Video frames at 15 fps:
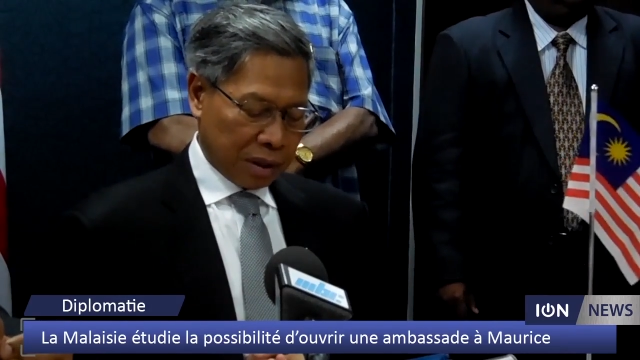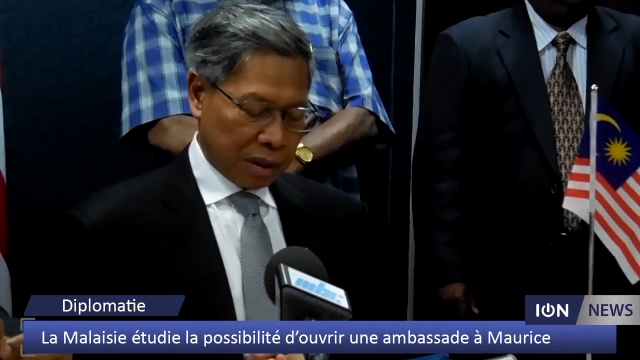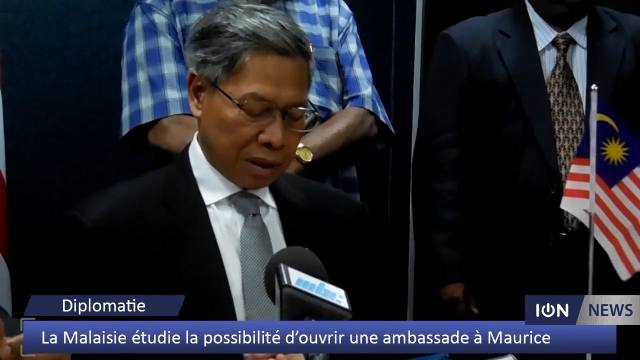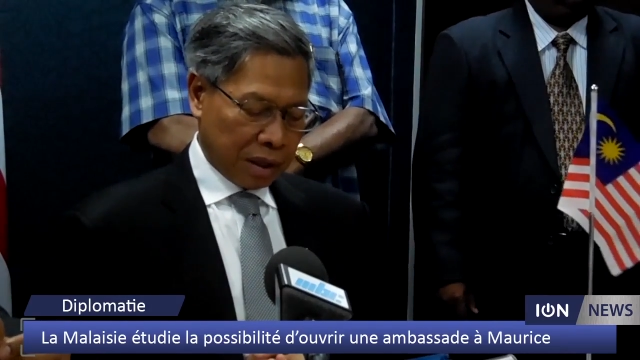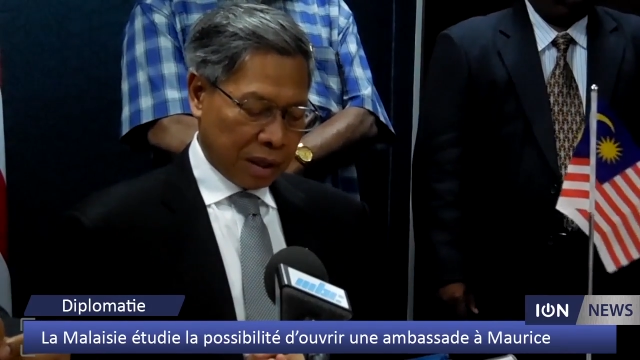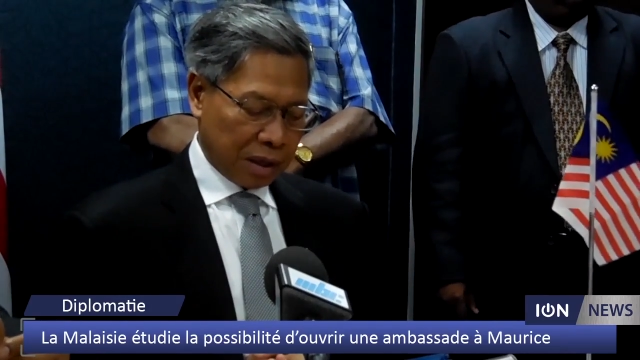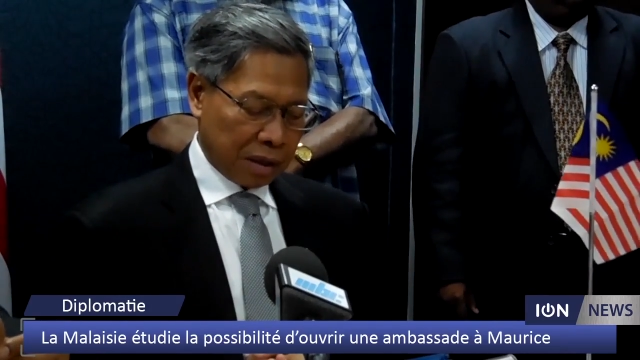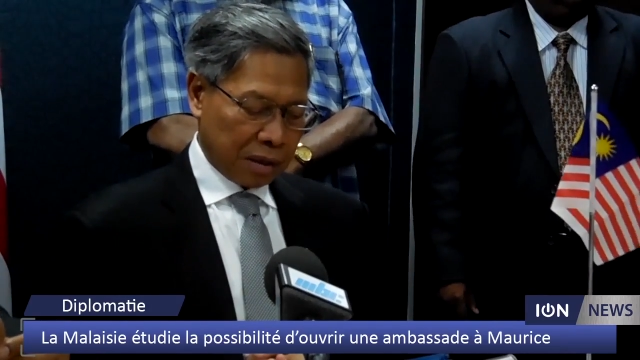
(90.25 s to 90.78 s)
uh,
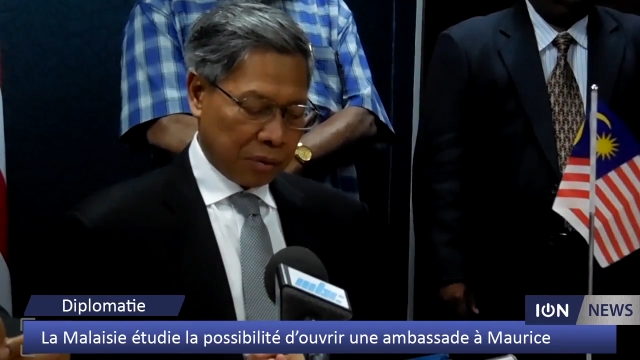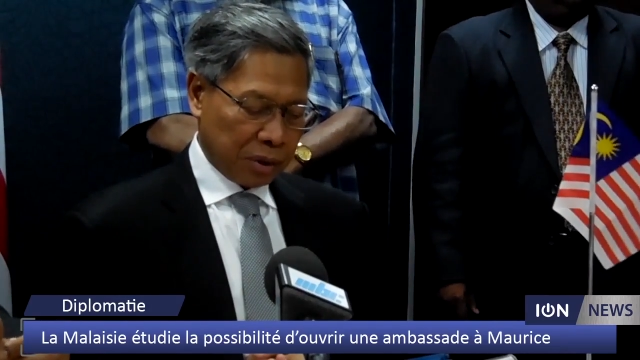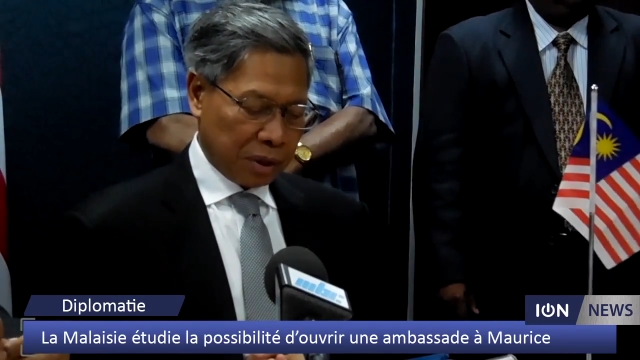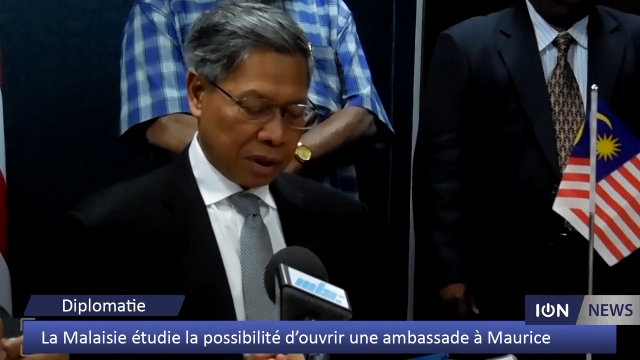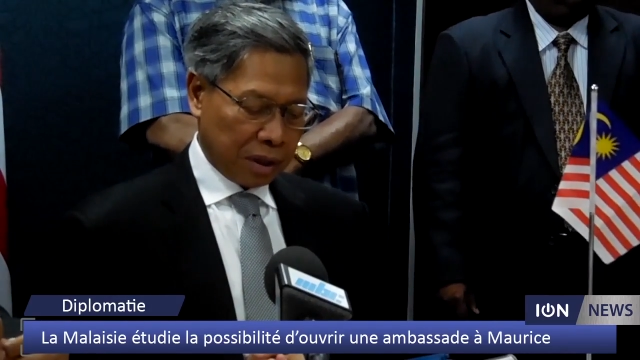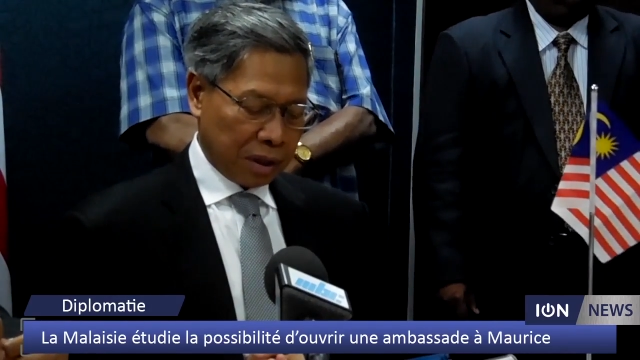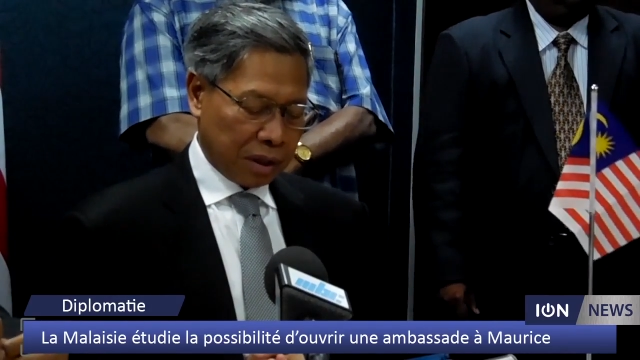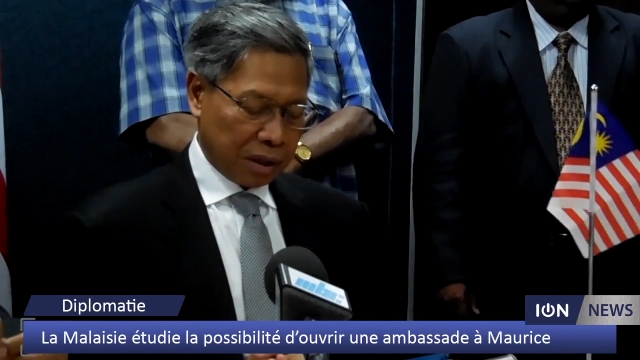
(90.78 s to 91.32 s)
and
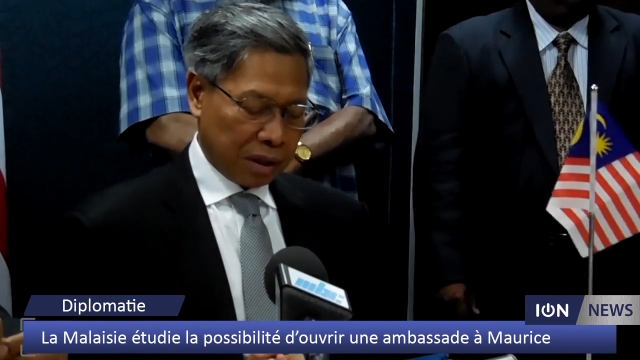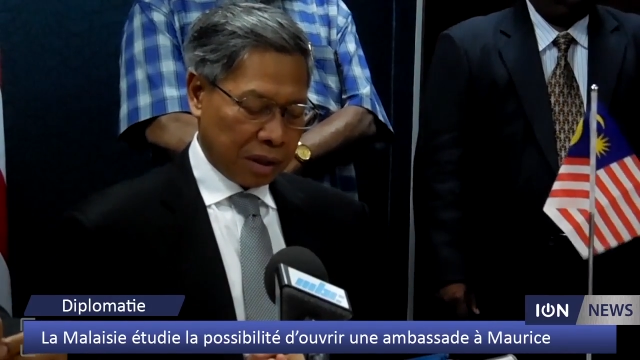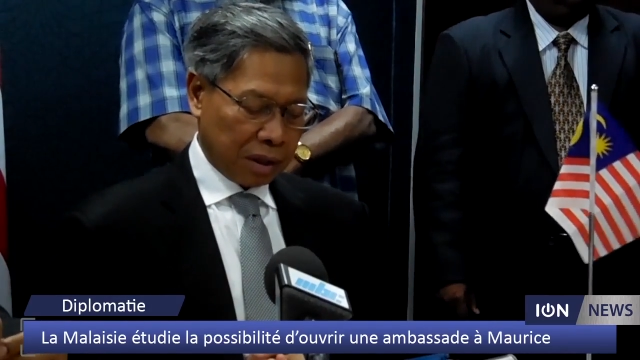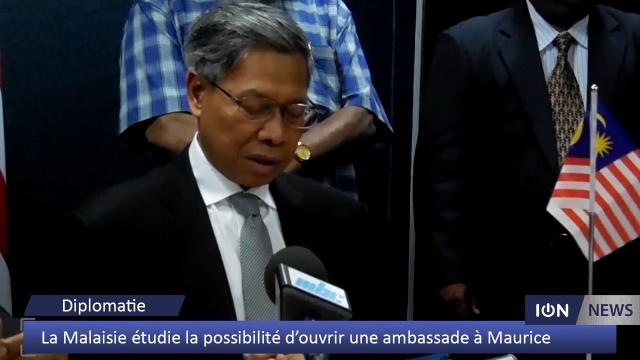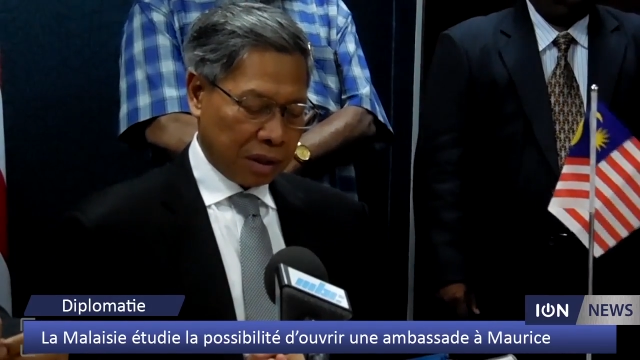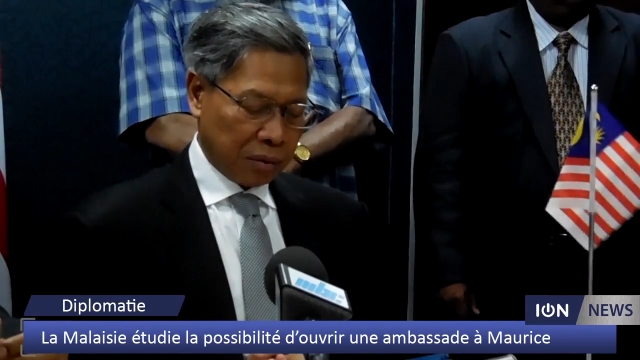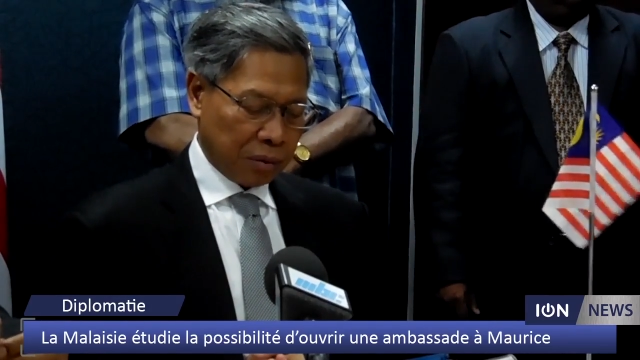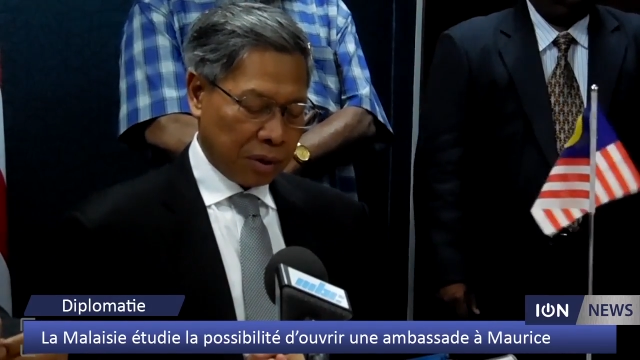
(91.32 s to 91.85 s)
we
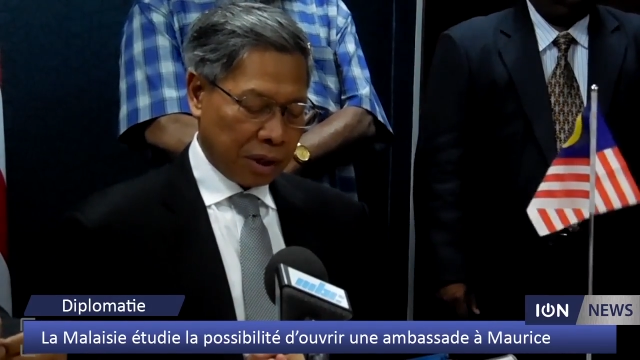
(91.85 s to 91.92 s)
uh,